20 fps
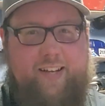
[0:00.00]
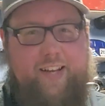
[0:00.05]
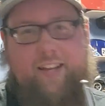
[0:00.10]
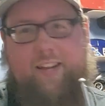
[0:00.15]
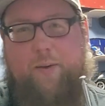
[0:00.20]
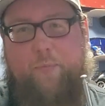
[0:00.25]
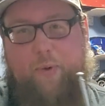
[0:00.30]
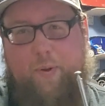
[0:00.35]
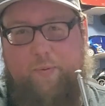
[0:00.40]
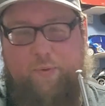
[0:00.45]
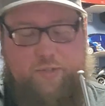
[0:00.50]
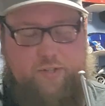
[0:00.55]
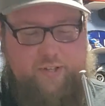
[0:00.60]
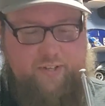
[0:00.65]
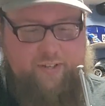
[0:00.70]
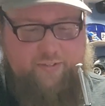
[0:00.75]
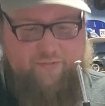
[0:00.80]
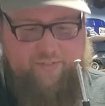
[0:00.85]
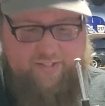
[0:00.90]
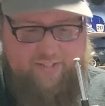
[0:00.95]
I probably
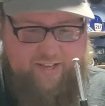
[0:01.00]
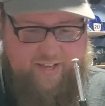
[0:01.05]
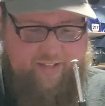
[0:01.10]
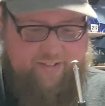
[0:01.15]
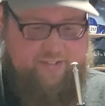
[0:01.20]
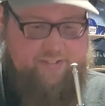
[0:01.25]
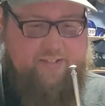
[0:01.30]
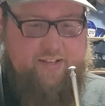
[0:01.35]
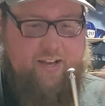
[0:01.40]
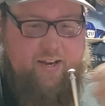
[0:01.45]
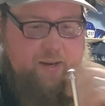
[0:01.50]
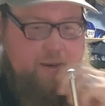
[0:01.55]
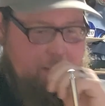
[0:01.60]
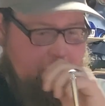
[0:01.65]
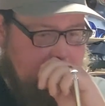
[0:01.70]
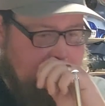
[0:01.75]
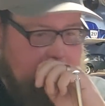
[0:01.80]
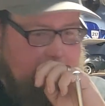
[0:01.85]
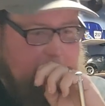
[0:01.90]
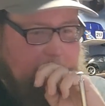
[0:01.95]
shouldn't even say suck.
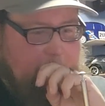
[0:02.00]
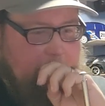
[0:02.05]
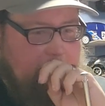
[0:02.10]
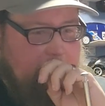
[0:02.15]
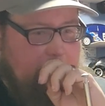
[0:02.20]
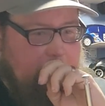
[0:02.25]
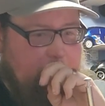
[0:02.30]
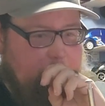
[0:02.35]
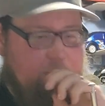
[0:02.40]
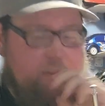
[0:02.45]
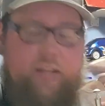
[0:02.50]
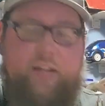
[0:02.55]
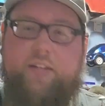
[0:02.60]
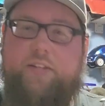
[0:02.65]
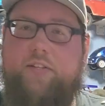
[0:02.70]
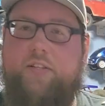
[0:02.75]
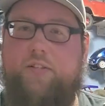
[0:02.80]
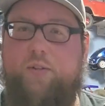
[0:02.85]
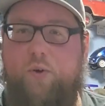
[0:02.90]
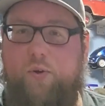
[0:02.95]
It is
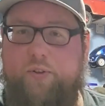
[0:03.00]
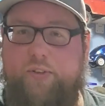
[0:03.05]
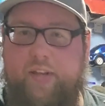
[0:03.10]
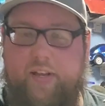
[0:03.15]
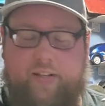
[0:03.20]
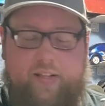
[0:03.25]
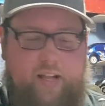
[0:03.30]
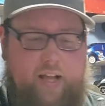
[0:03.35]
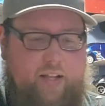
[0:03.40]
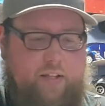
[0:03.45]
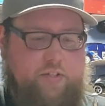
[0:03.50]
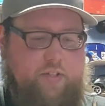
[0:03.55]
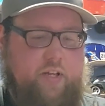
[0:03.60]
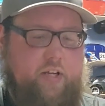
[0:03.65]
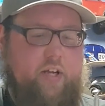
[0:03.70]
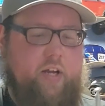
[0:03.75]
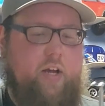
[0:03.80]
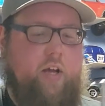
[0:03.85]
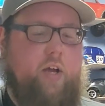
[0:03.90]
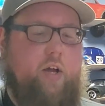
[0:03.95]
just old
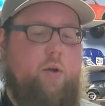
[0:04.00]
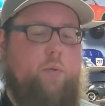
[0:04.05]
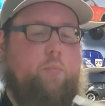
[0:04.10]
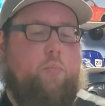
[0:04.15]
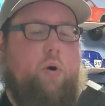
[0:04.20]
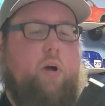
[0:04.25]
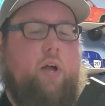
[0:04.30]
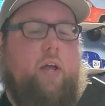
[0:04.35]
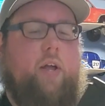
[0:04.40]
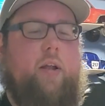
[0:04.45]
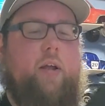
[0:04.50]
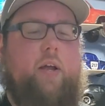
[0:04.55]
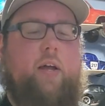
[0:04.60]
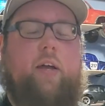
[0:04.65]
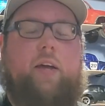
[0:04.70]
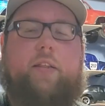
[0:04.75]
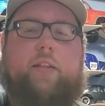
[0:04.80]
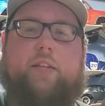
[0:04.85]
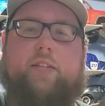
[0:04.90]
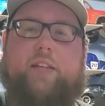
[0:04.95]
technology. But
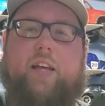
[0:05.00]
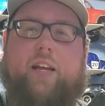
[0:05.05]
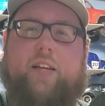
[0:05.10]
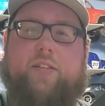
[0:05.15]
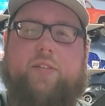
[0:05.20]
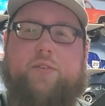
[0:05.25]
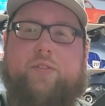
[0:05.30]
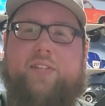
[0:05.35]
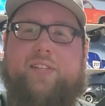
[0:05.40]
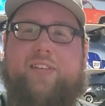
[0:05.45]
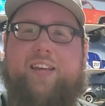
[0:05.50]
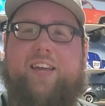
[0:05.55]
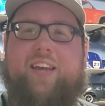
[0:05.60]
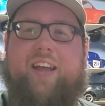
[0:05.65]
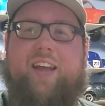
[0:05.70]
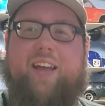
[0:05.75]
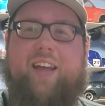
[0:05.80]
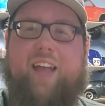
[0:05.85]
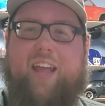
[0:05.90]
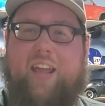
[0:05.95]
these guys used to take
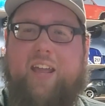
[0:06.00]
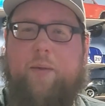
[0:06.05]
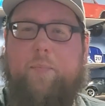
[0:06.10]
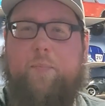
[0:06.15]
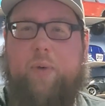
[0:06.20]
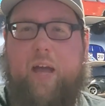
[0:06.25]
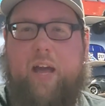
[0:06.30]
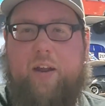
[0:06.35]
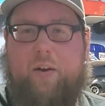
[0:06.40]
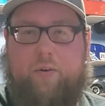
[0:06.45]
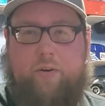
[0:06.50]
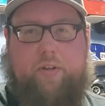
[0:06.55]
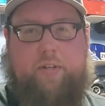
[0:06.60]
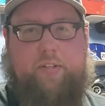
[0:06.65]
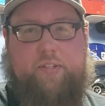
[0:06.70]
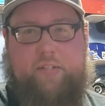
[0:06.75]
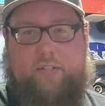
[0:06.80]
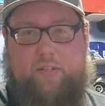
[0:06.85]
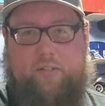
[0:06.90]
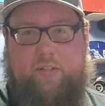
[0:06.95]
8
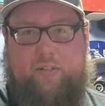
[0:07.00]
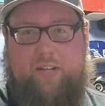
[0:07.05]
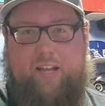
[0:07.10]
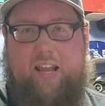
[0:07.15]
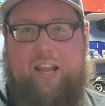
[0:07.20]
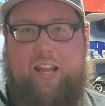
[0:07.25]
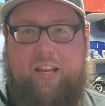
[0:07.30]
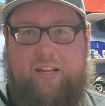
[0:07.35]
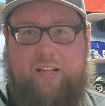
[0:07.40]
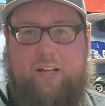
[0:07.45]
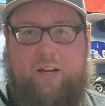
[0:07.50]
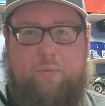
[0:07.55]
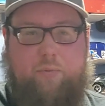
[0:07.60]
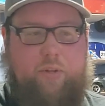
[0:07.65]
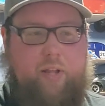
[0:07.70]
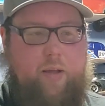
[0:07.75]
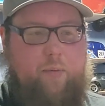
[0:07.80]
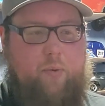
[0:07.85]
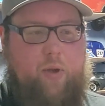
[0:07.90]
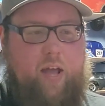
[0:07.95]
batteries, 8
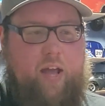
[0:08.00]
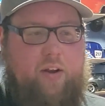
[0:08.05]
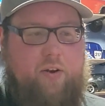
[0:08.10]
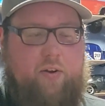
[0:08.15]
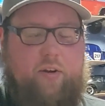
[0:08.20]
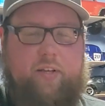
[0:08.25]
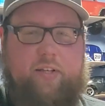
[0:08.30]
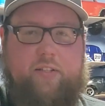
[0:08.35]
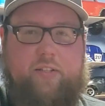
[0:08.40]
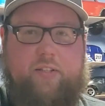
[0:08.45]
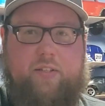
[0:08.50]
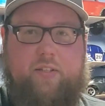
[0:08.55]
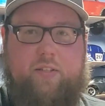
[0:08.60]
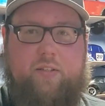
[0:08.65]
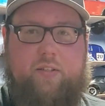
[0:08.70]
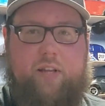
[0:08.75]
AA batteries.